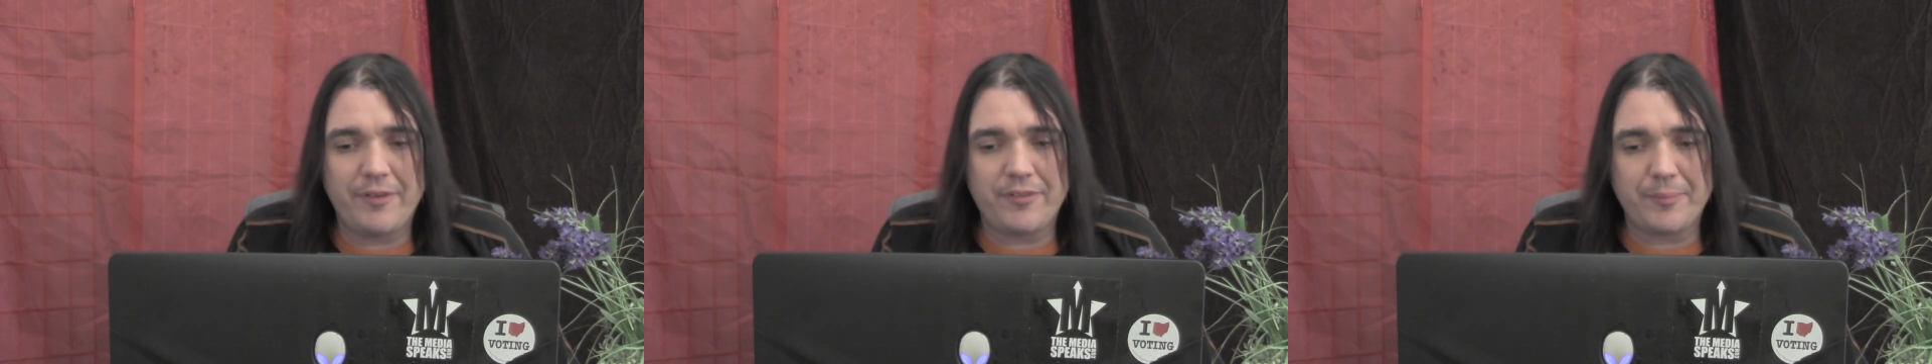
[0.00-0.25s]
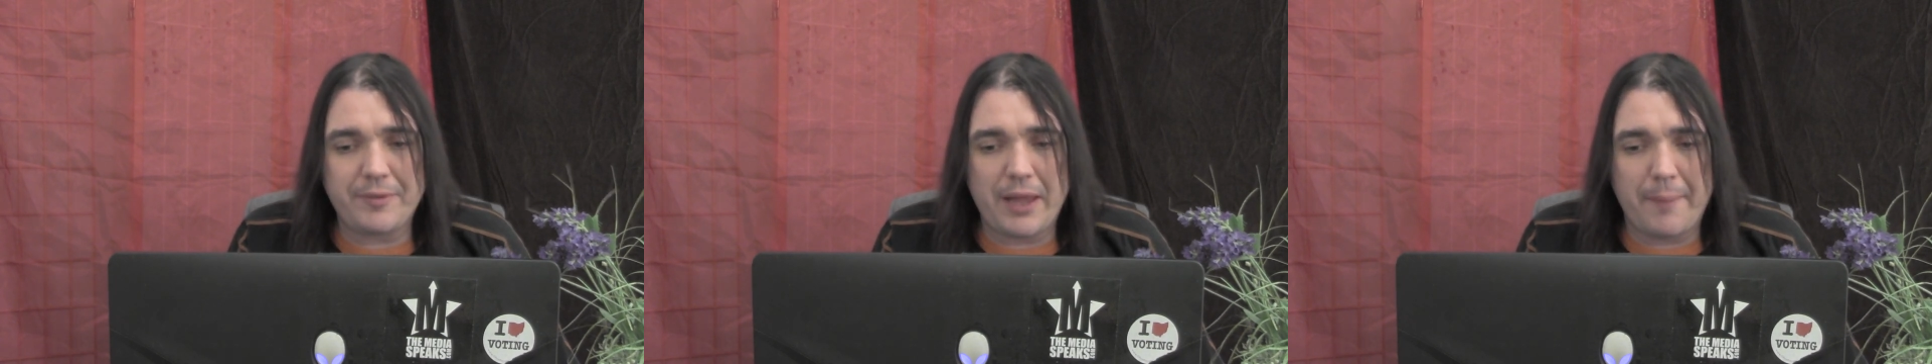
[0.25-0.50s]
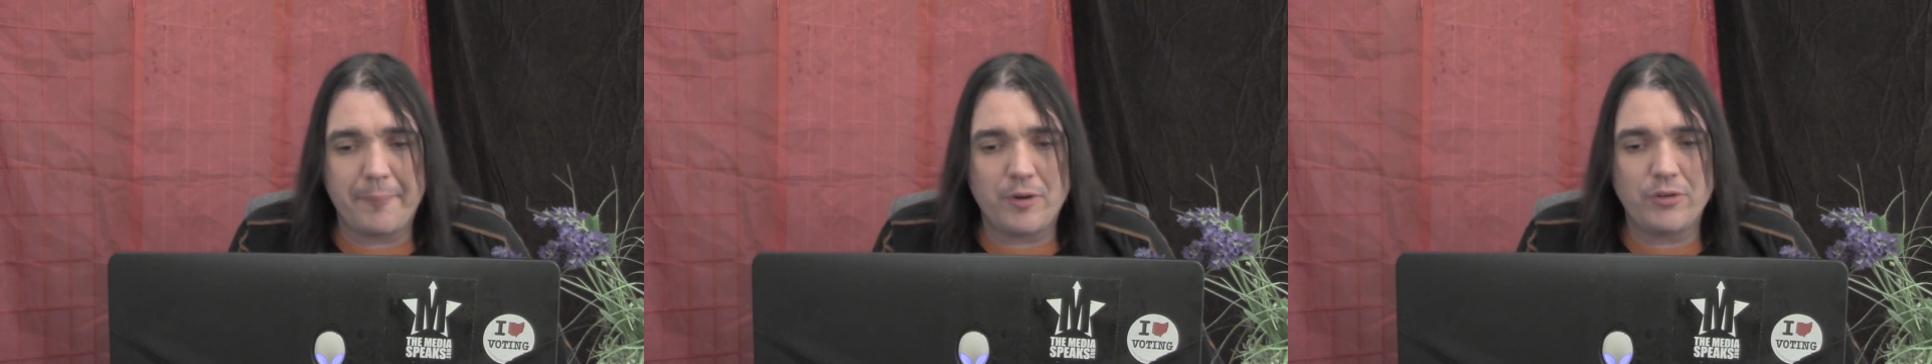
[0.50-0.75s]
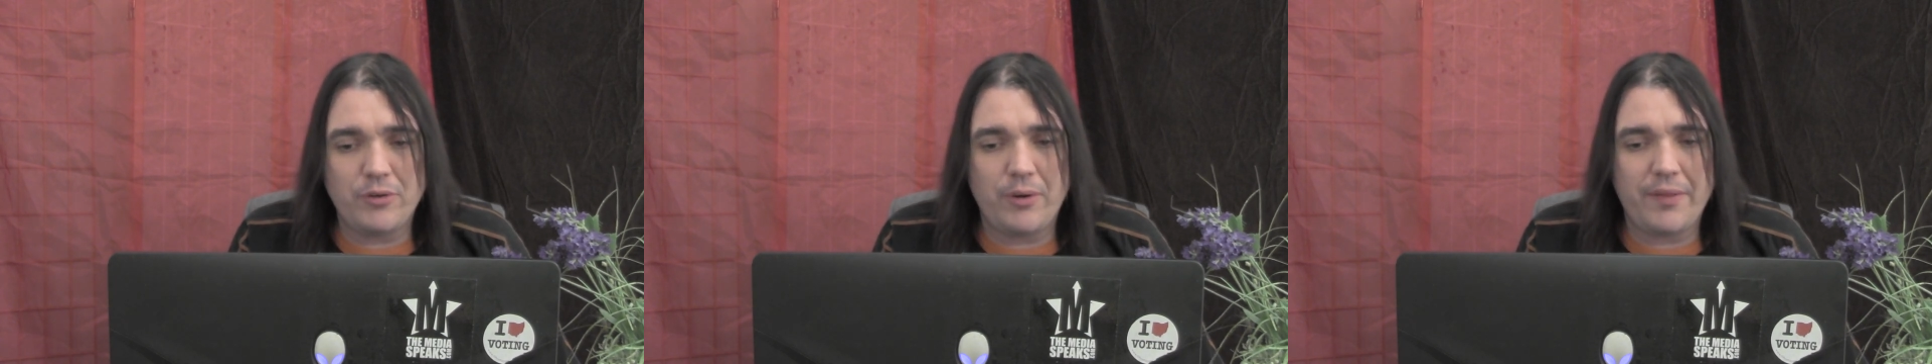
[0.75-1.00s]
September
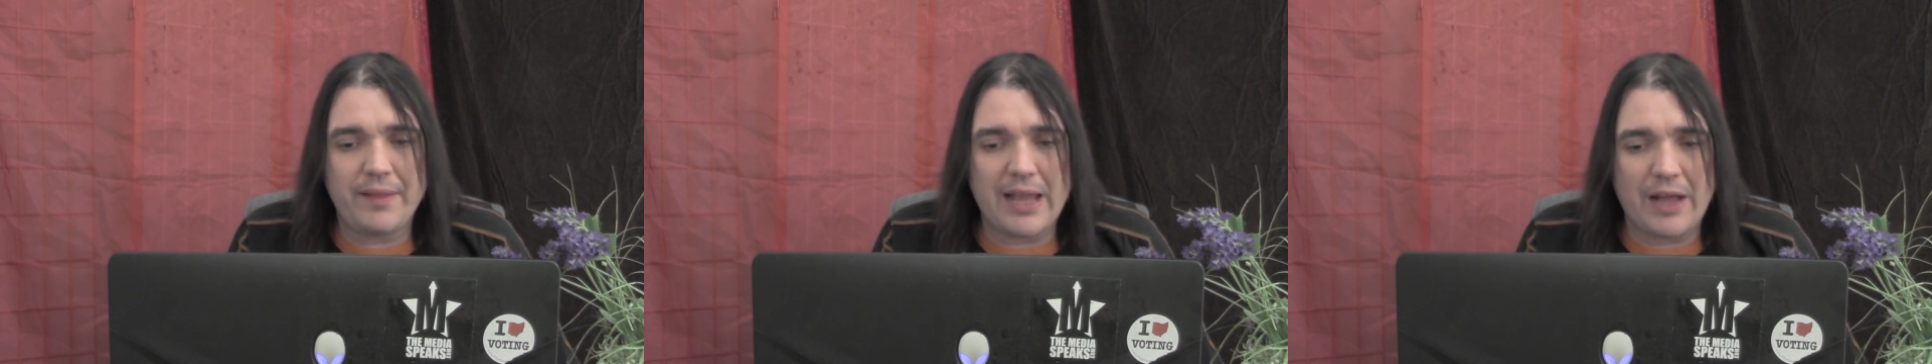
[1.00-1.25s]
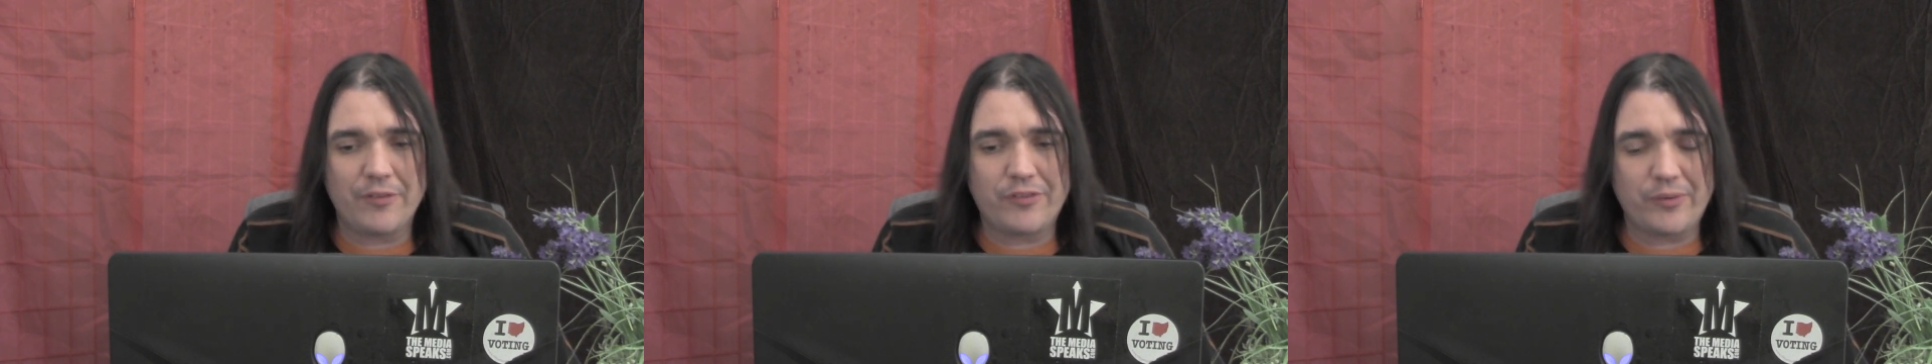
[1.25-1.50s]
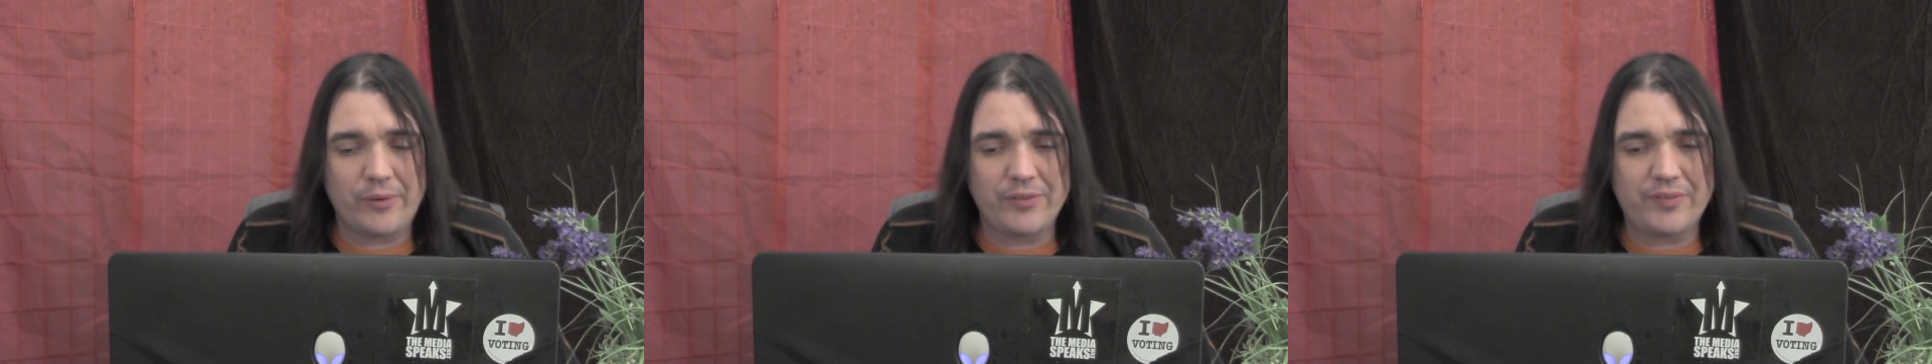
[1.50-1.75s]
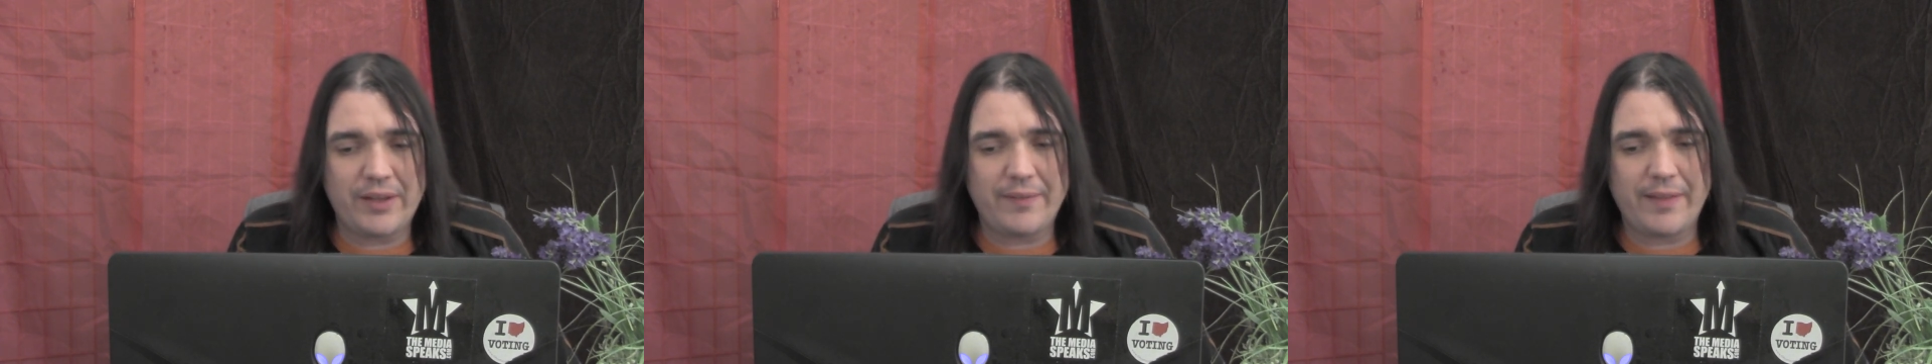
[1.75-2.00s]
due to the
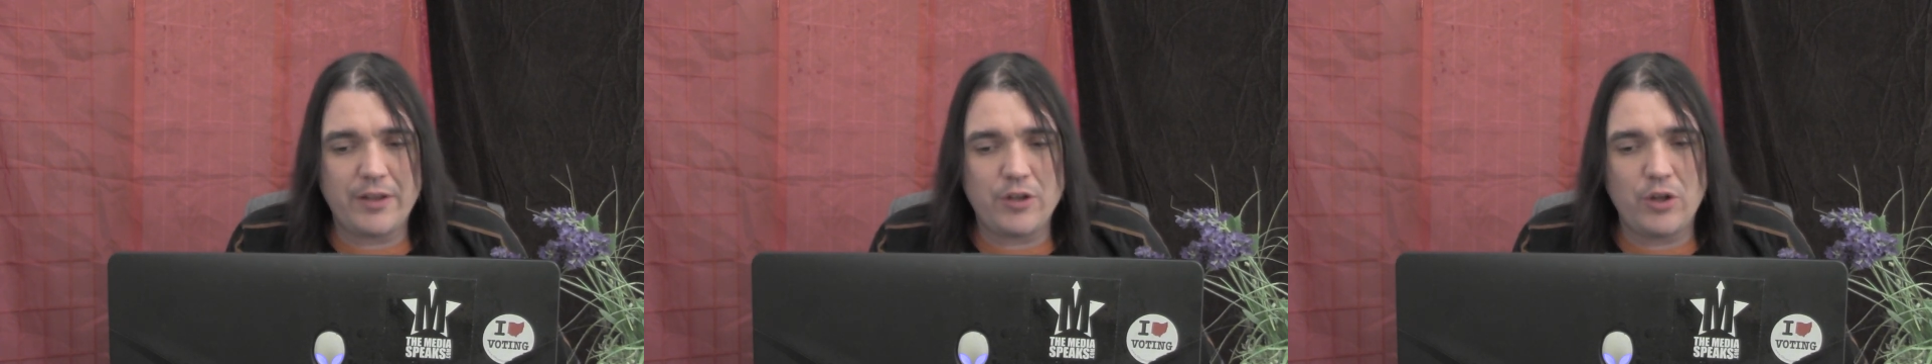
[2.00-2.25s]
outsourcing that